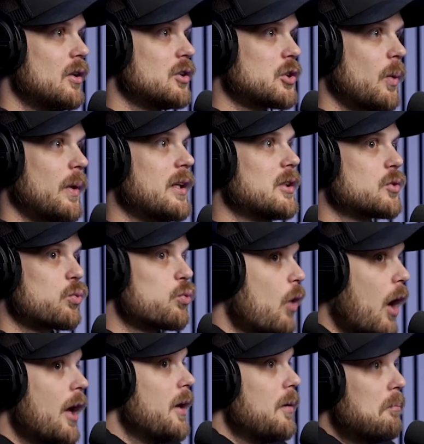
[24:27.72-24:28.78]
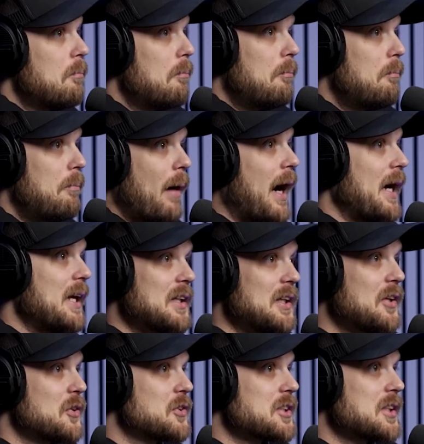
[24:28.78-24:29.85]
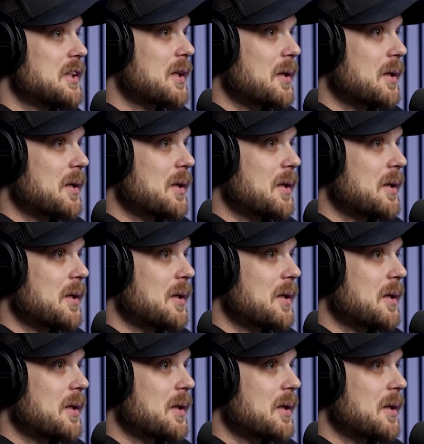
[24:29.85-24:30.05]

So it is run by leaders in